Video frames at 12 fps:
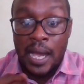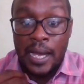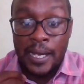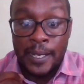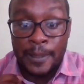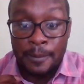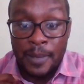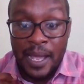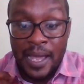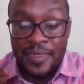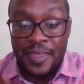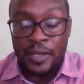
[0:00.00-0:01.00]

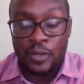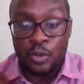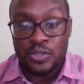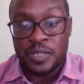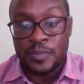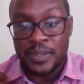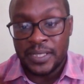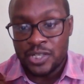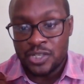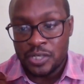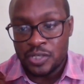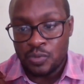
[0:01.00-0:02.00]
and that those
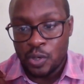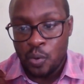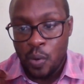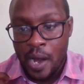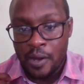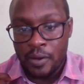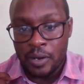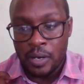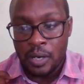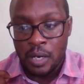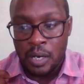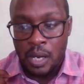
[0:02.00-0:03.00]
stipulations require